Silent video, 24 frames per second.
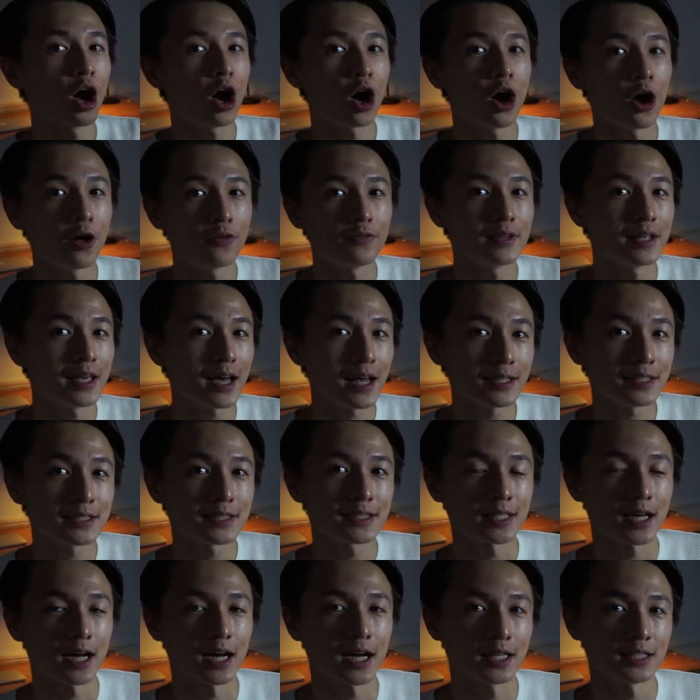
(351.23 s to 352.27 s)
On the other
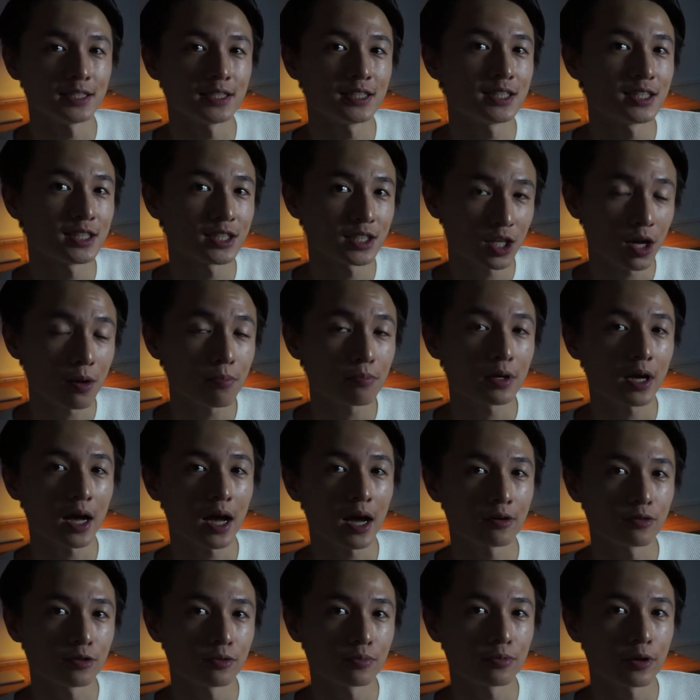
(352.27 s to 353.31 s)
side, some
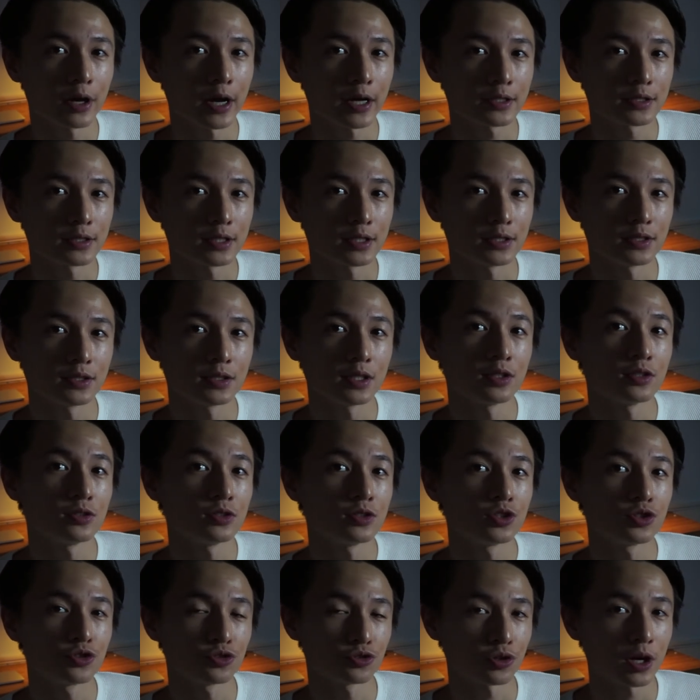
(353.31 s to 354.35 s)
chiropractors
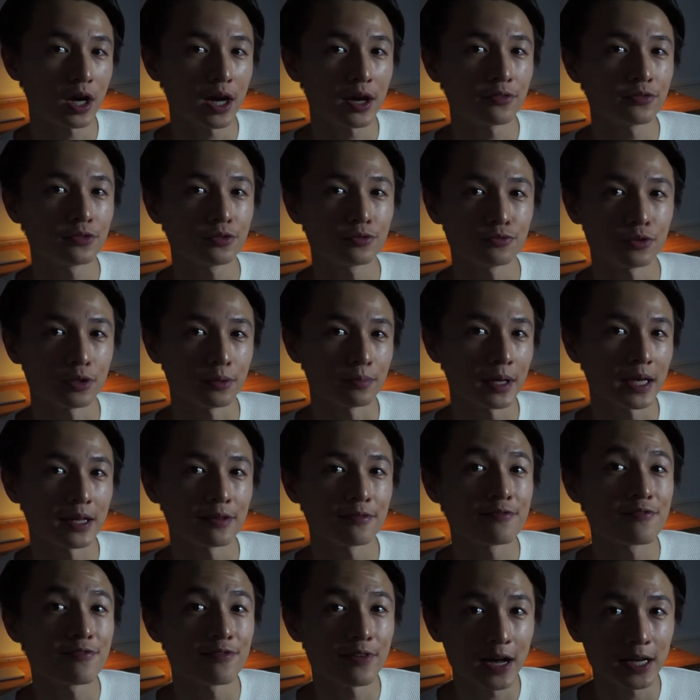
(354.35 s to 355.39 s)
strive to remain
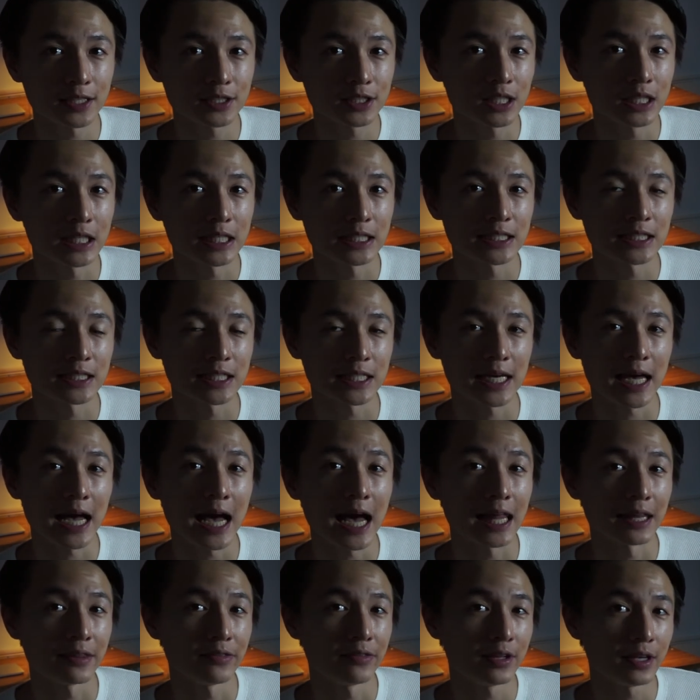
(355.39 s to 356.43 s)
vitalistic
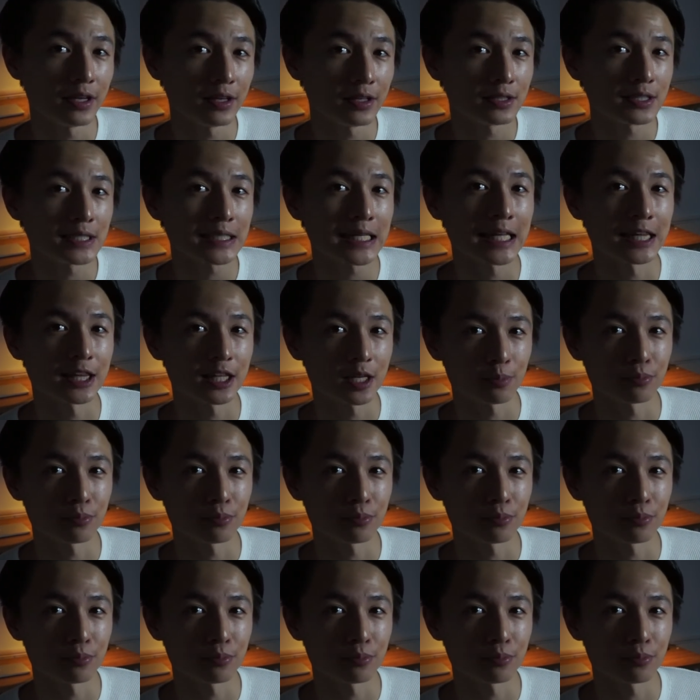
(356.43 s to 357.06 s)
ideas in their